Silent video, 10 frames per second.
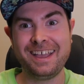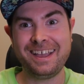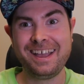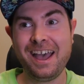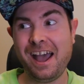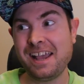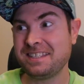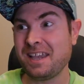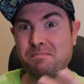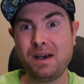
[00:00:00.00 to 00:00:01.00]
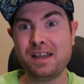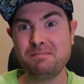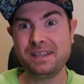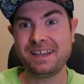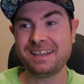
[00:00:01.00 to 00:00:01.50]
I say a
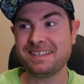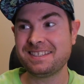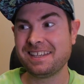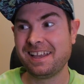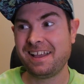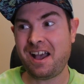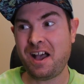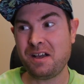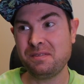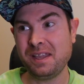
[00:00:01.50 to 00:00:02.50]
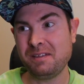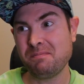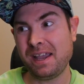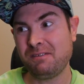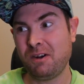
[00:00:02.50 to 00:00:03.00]
bud because uh, they
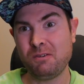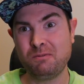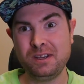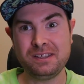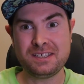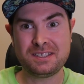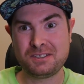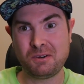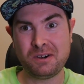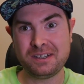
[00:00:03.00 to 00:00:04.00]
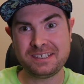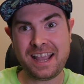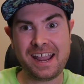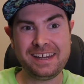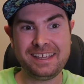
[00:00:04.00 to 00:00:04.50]
might grow really short and
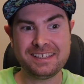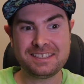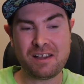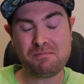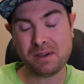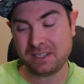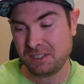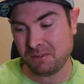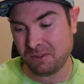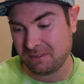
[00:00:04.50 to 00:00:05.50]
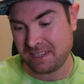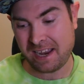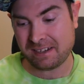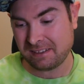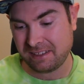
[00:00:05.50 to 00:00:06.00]
tiny and stuff, but you will
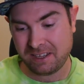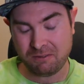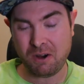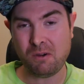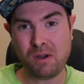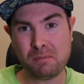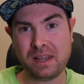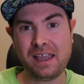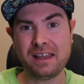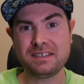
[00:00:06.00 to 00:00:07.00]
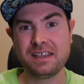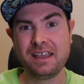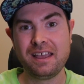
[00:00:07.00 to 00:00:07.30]
technically grow a plant.